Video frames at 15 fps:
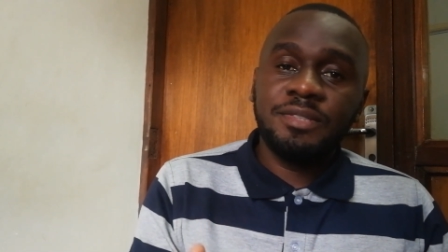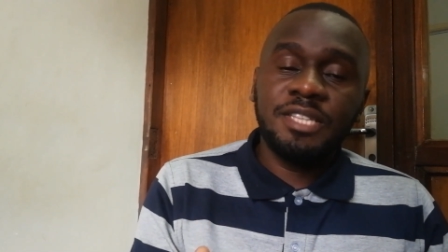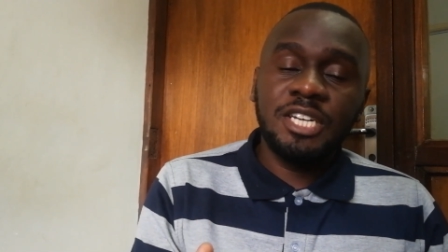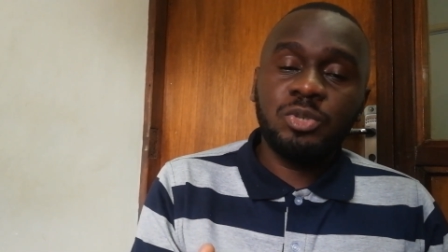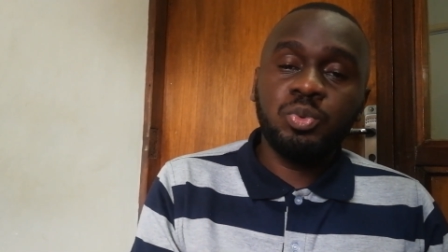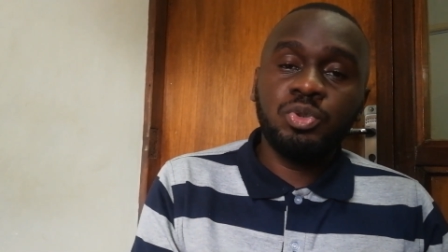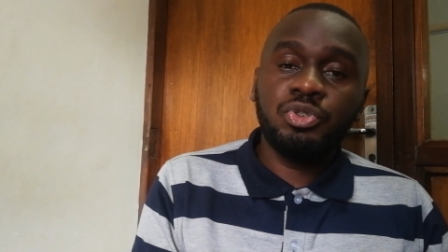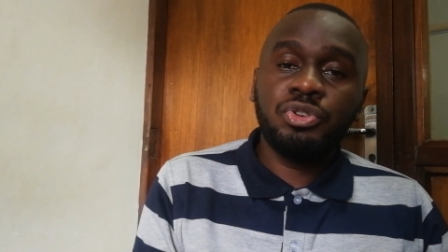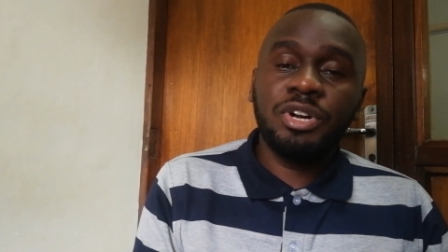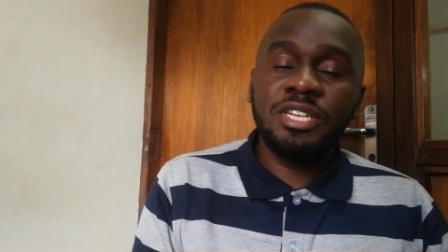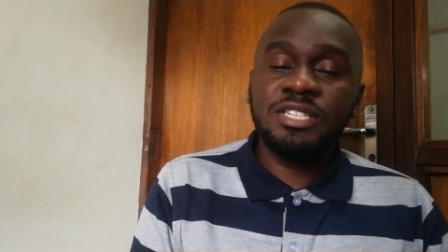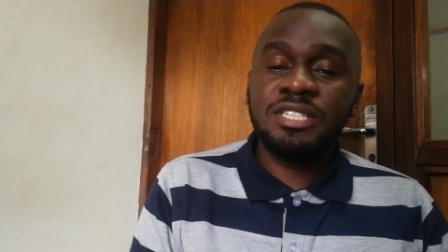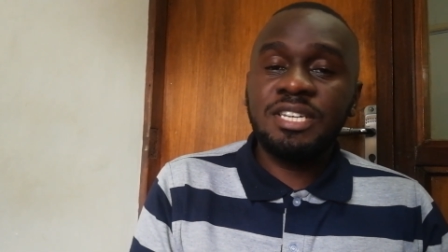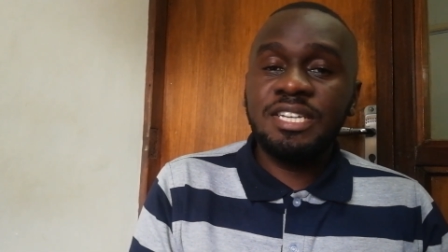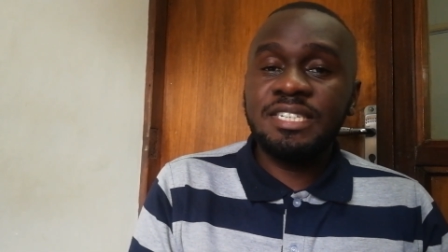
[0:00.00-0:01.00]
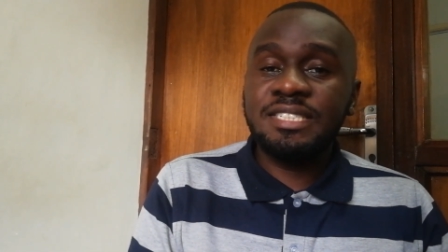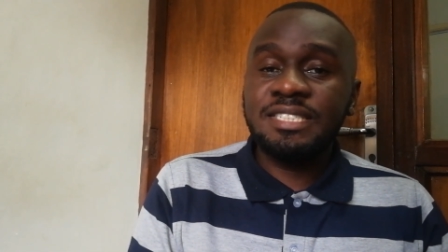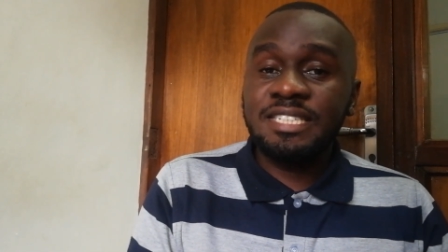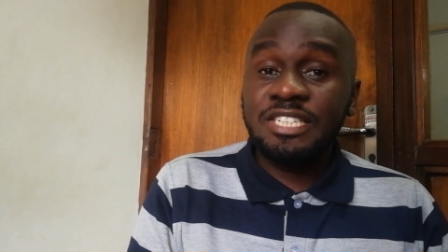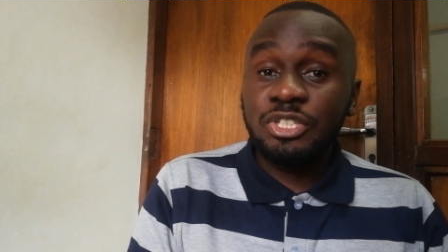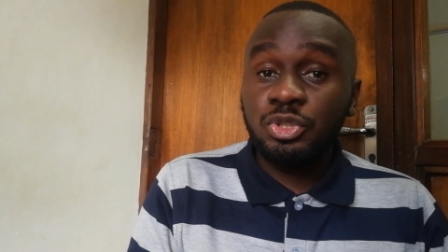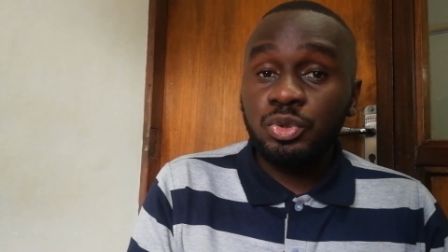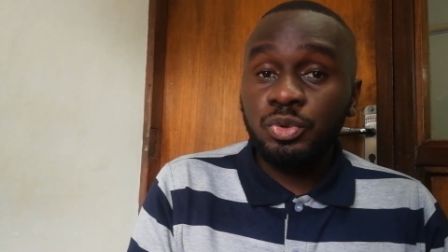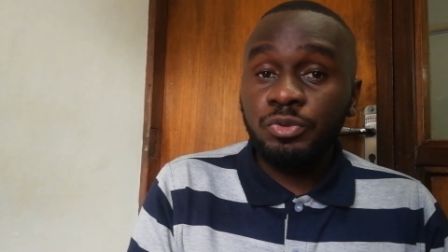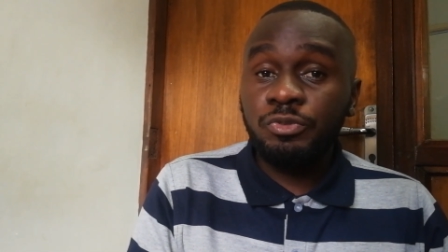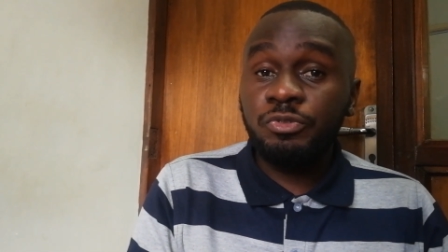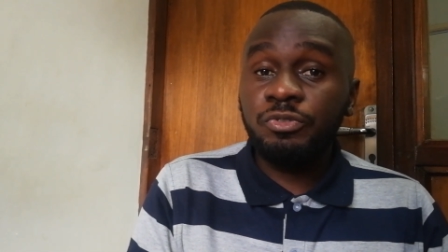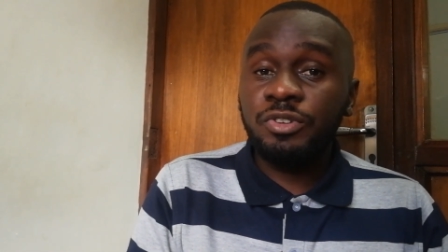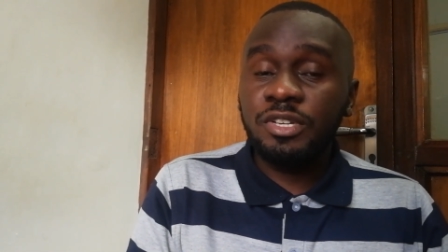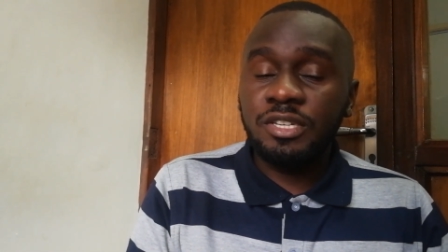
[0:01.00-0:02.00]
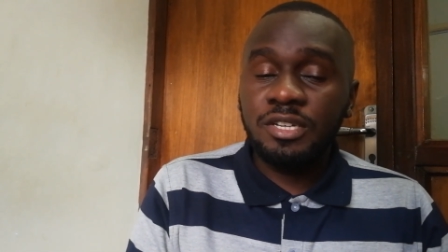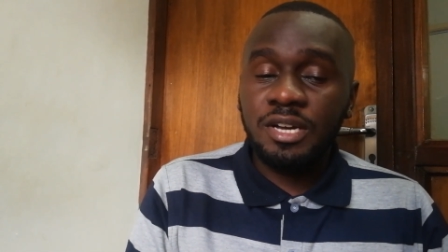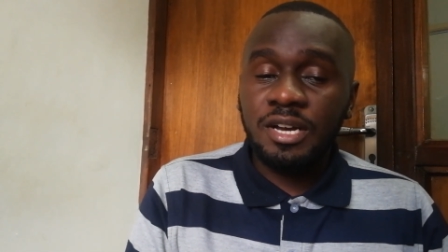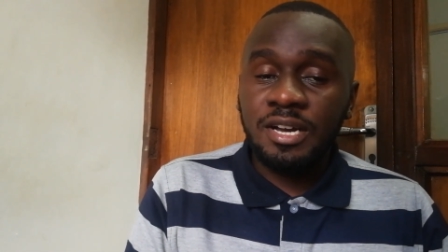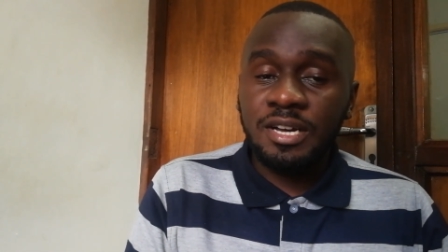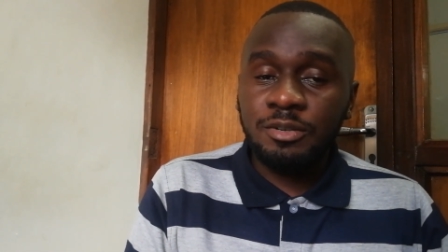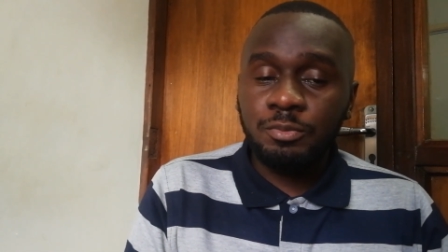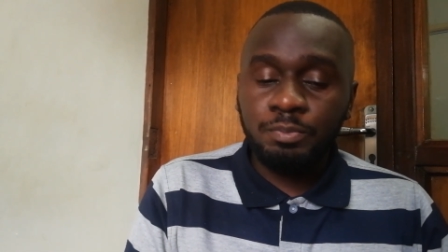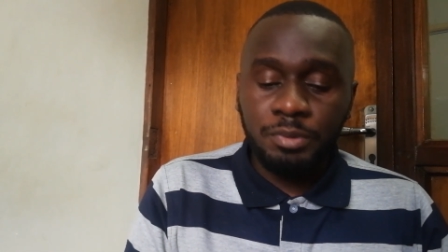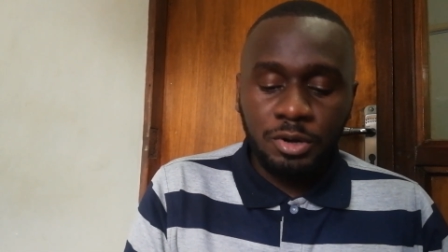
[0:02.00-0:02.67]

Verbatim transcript: that would translate into uh,